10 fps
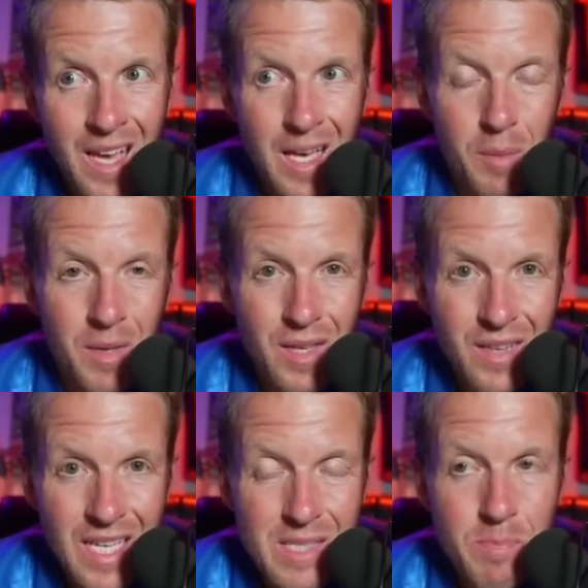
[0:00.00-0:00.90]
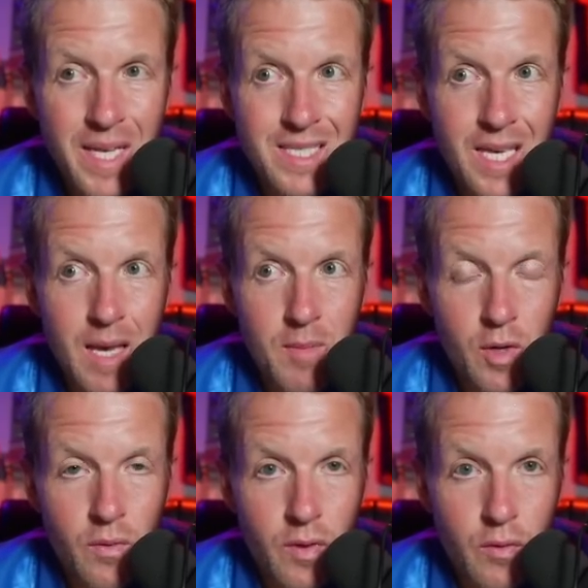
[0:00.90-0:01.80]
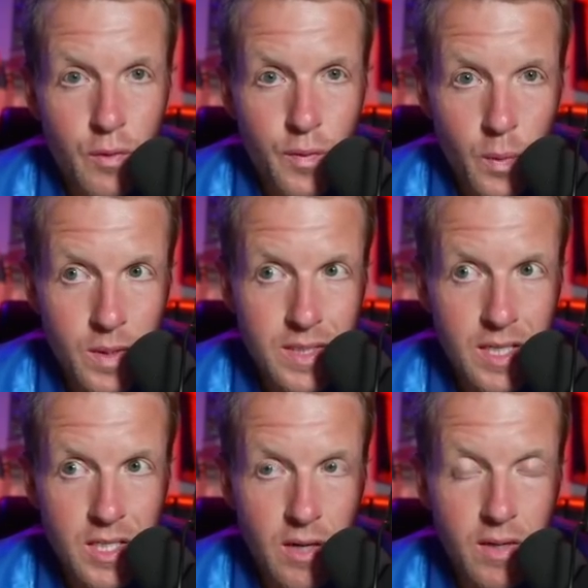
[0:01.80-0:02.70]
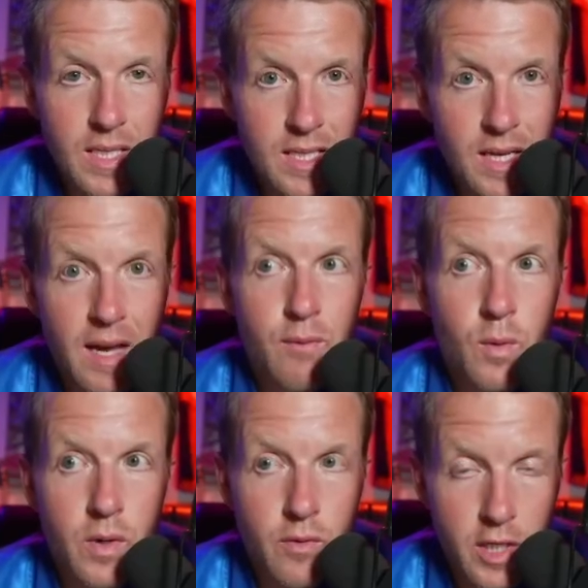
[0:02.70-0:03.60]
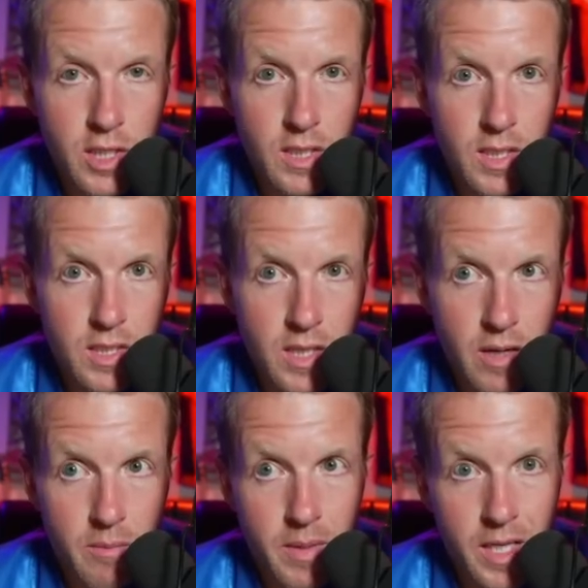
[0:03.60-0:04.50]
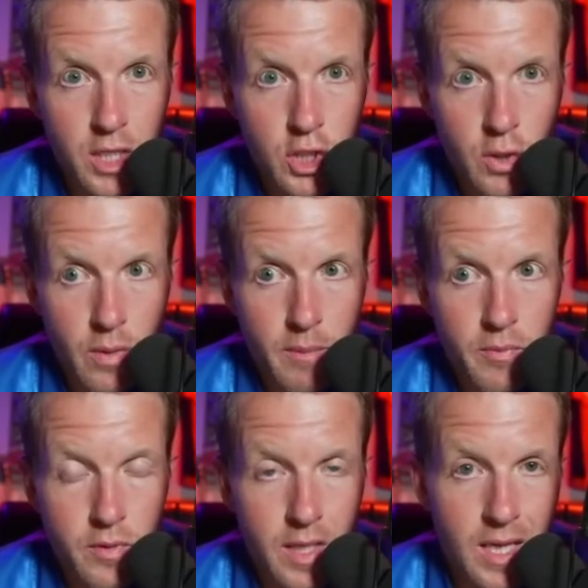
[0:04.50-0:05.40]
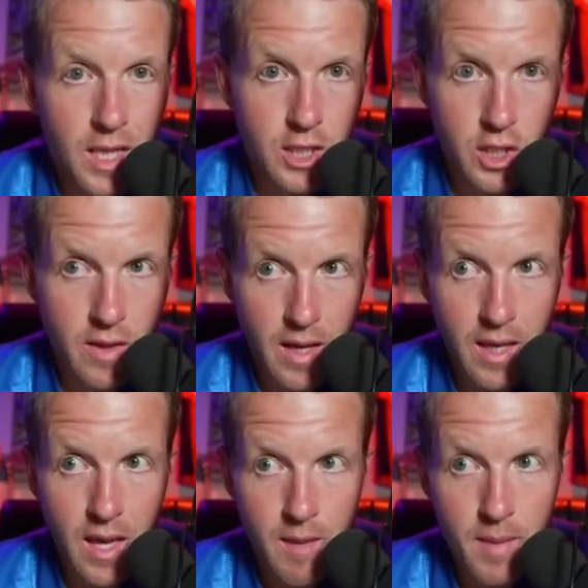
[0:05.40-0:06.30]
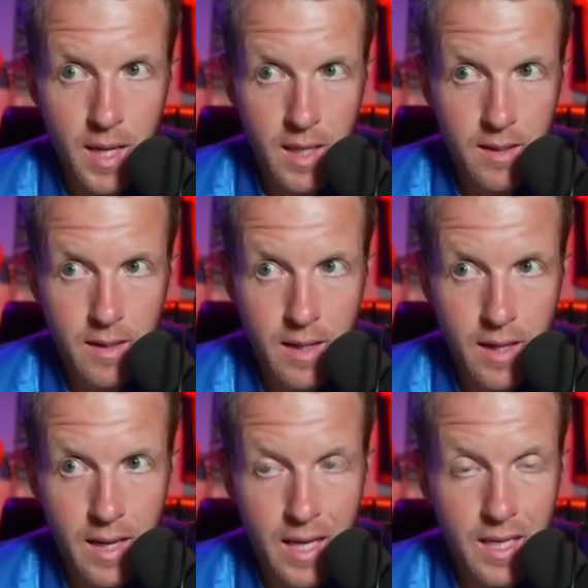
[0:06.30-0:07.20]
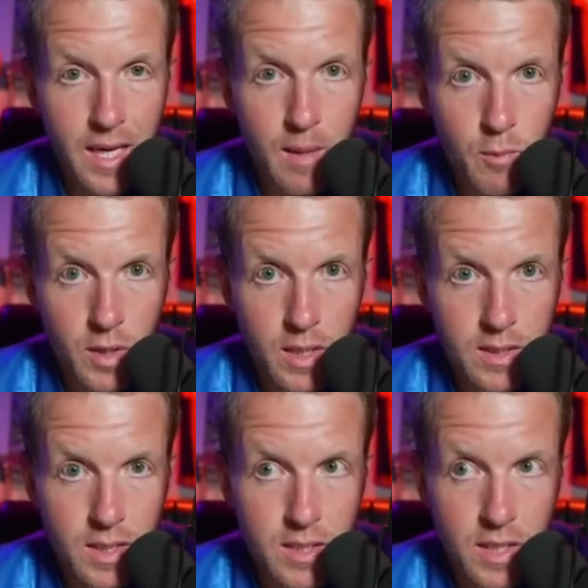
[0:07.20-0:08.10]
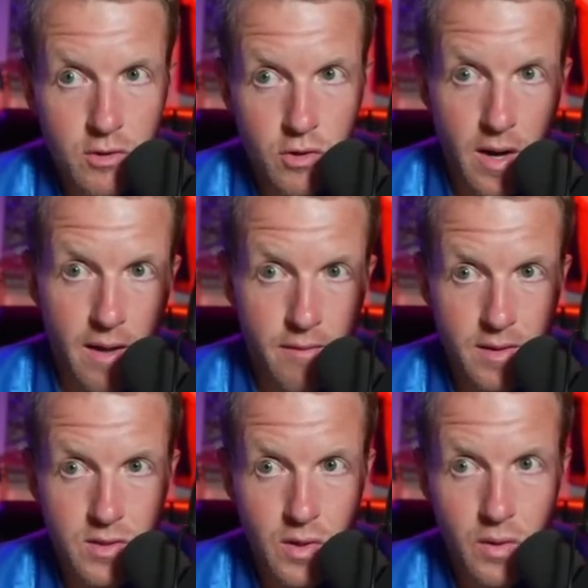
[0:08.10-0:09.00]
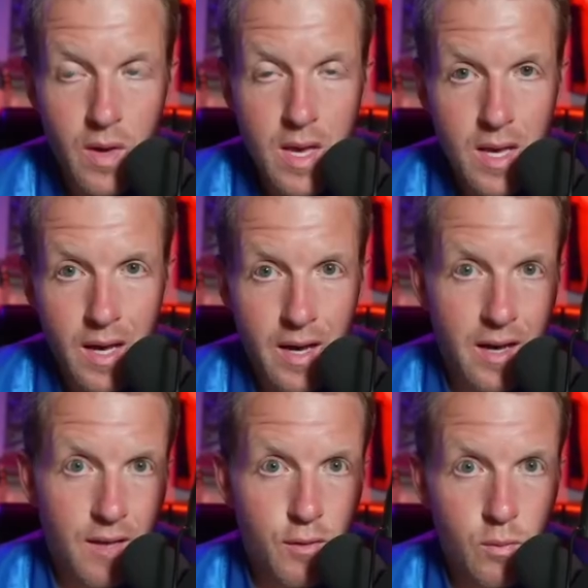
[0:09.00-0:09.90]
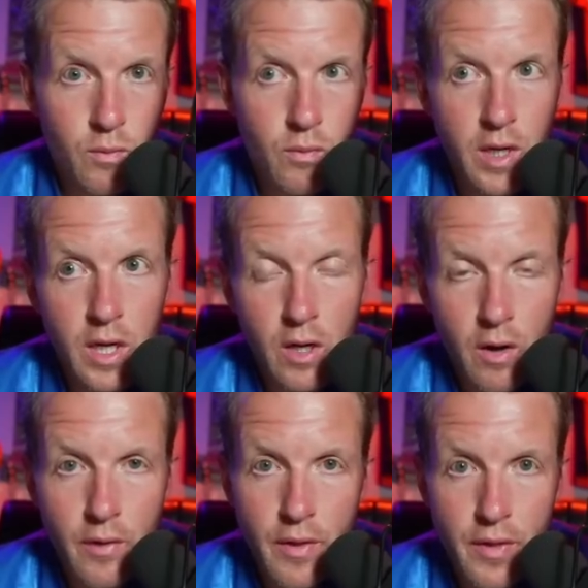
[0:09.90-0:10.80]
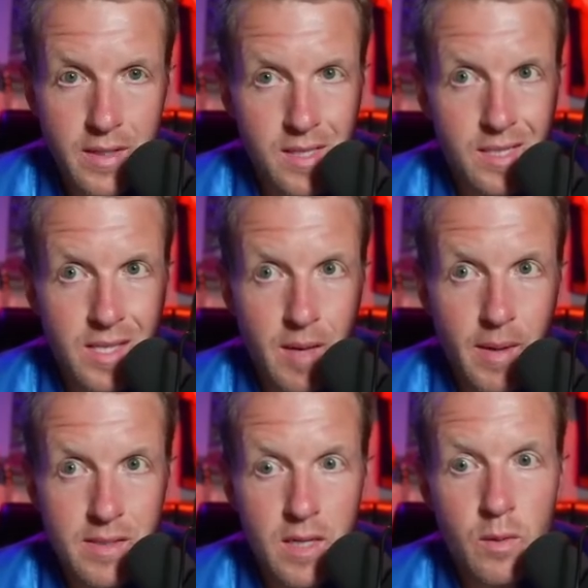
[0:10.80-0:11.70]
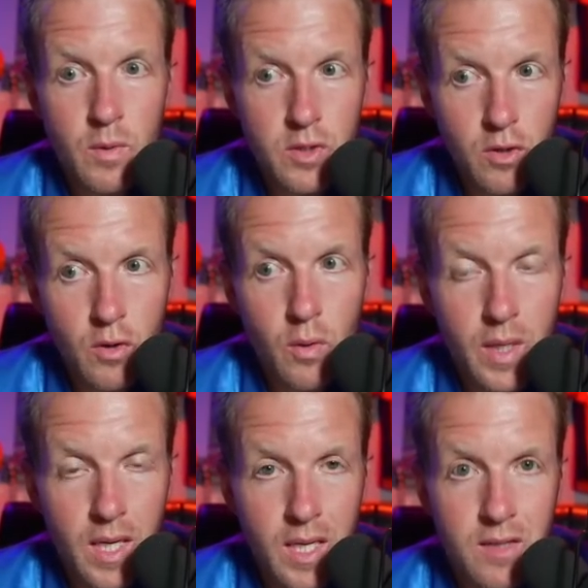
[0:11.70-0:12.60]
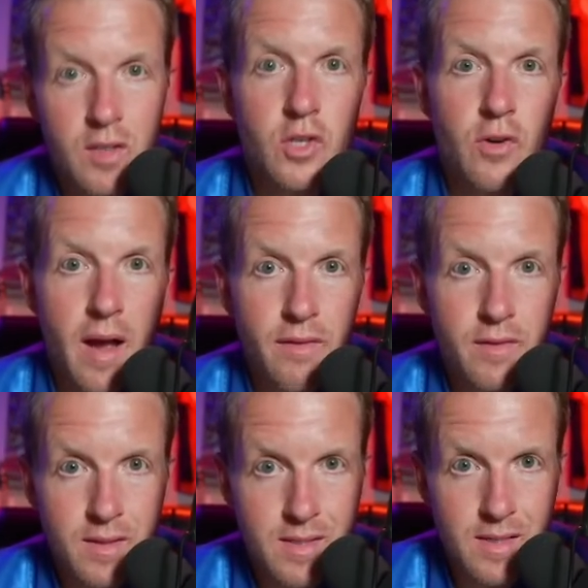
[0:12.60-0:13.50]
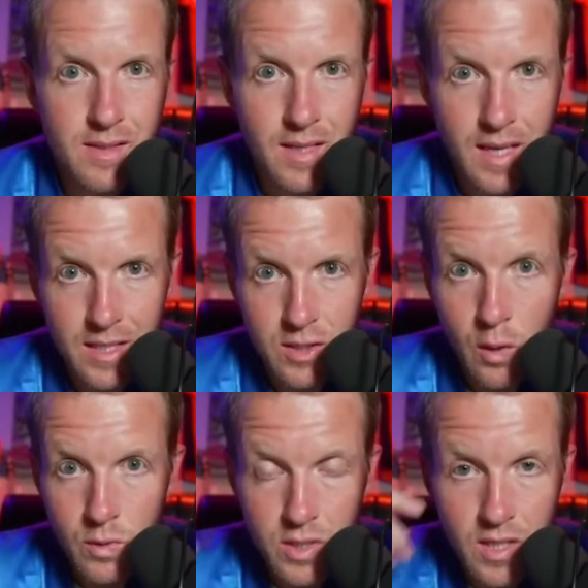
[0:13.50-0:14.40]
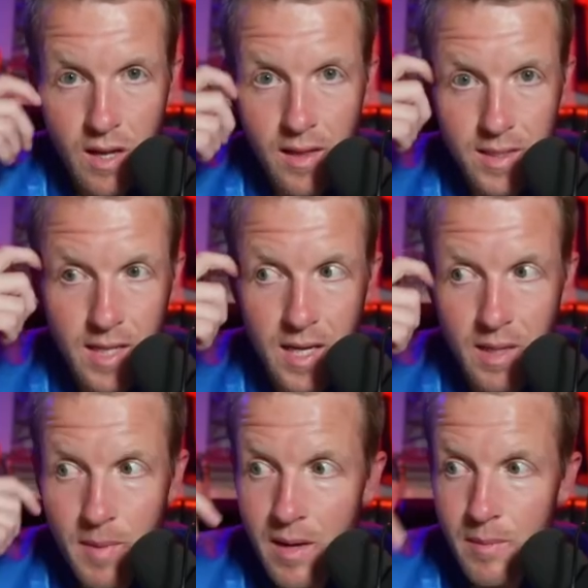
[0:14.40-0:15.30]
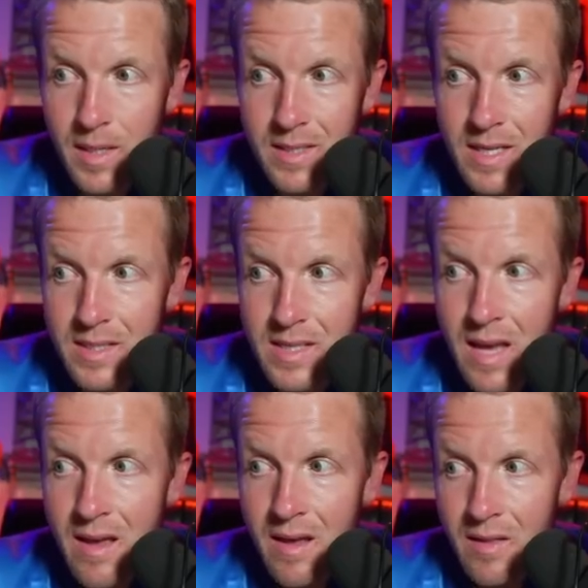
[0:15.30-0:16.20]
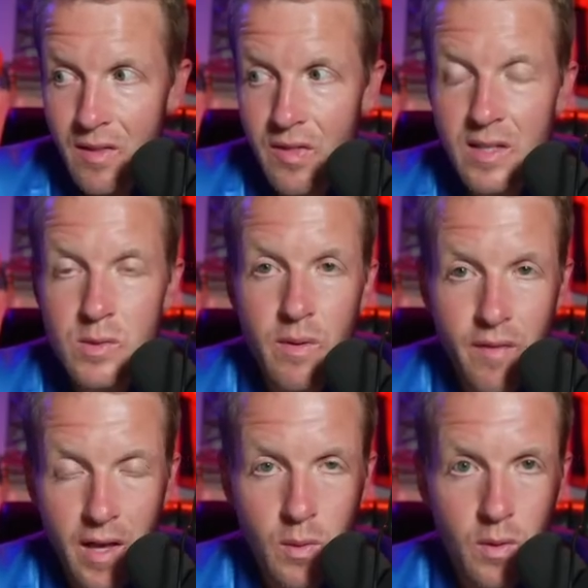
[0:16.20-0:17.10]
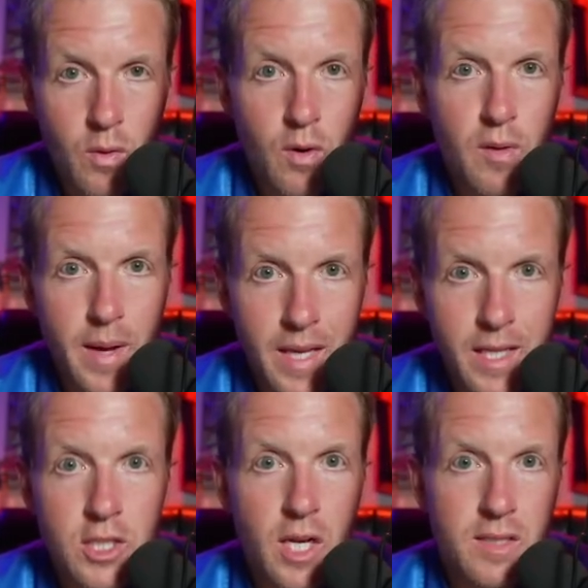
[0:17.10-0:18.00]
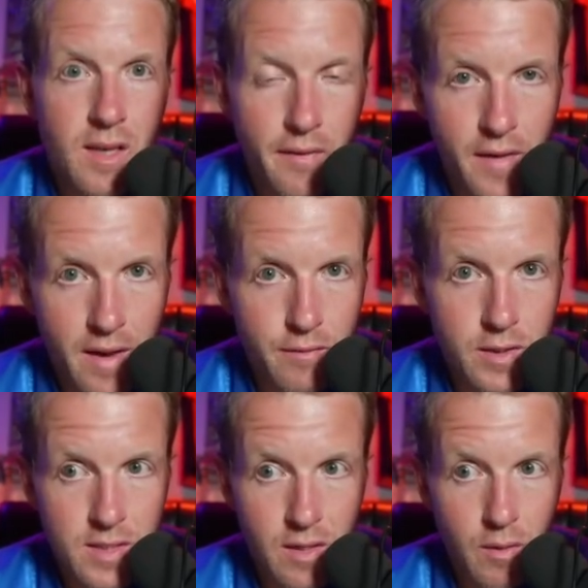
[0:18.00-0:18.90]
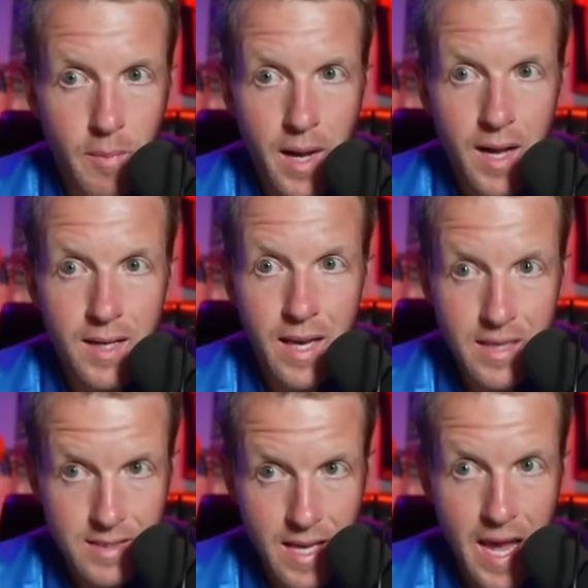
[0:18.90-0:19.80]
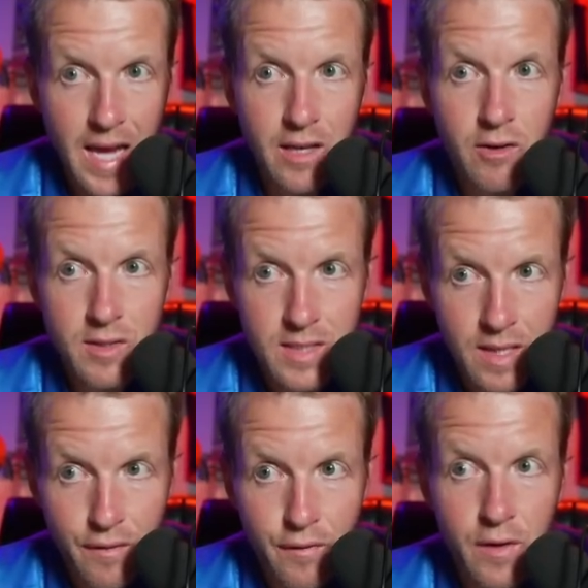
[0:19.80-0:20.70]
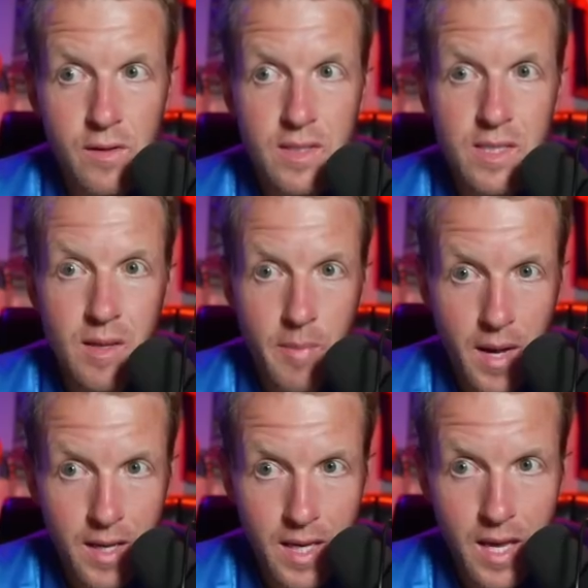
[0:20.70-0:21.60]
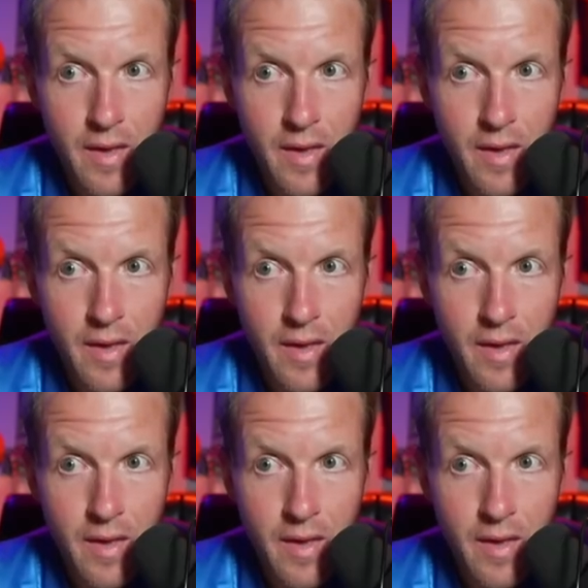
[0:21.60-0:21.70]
But even his best game, he only threw for 1 touchdown. He did have 1 rushing touchdown, but he showed up really clutch in that game and had a game-winning touchdown drive. And so if you read all the things they say about Zach Wilson going into the draft, this is his coach Saleh talking about him, and he says, the things we value in a quarterback, he checks off every single box: accuracy, fearless in the pocket,